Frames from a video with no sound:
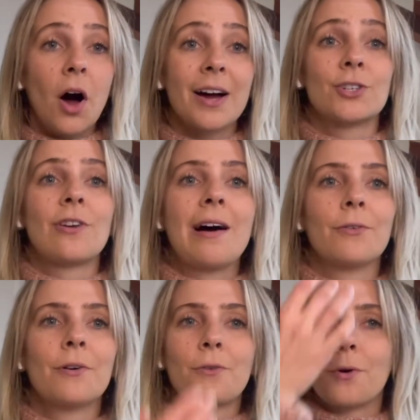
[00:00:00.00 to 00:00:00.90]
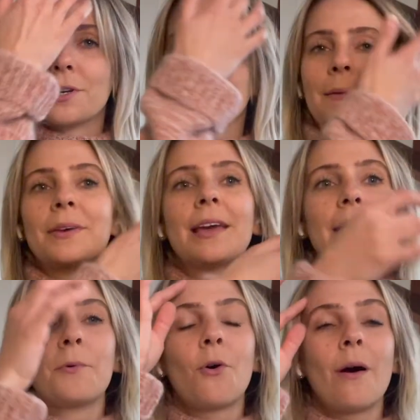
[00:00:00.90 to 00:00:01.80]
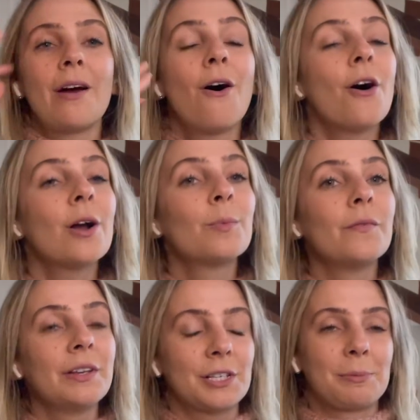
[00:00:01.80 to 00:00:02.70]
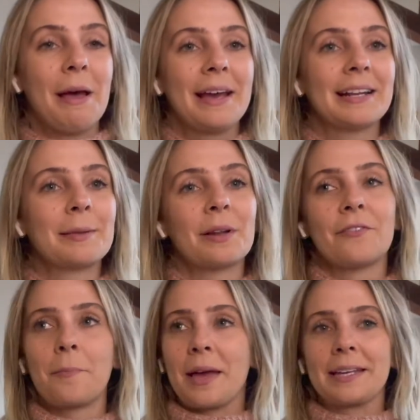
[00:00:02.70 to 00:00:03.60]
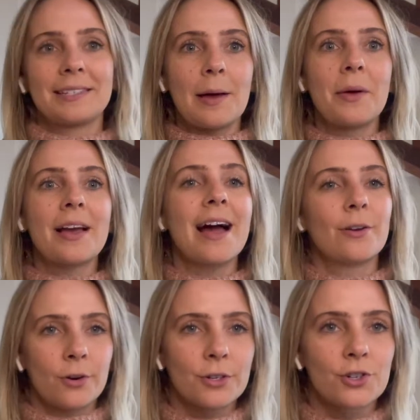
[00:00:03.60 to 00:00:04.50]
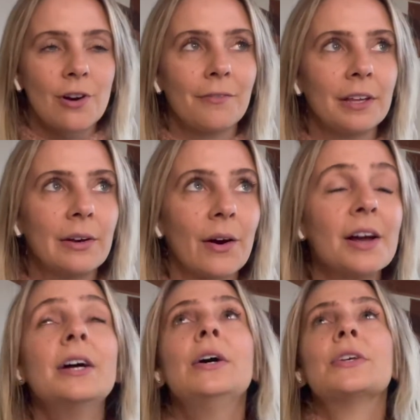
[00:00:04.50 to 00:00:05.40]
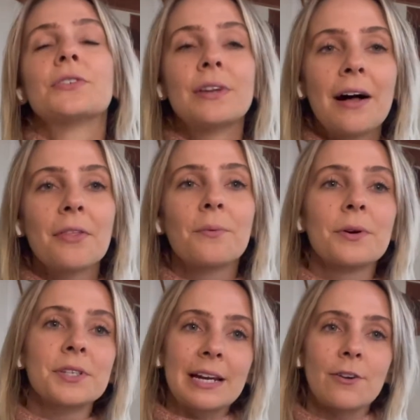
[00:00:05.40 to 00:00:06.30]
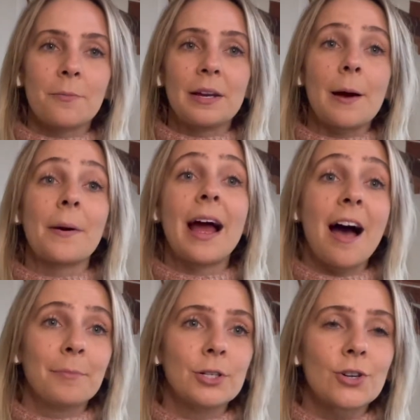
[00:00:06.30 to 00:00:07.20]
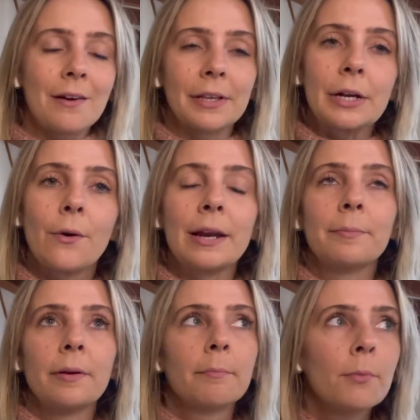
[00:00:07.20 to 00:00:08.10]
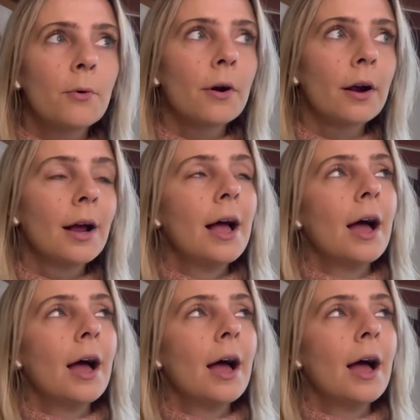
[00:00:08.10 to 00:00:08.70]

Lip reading: travel. Of course, that became quite hard moving to Spain in the middle of a pandemic. I couldn't travel anywhere. So now that the world's kind of opening up, I have been traveling quite a bit more.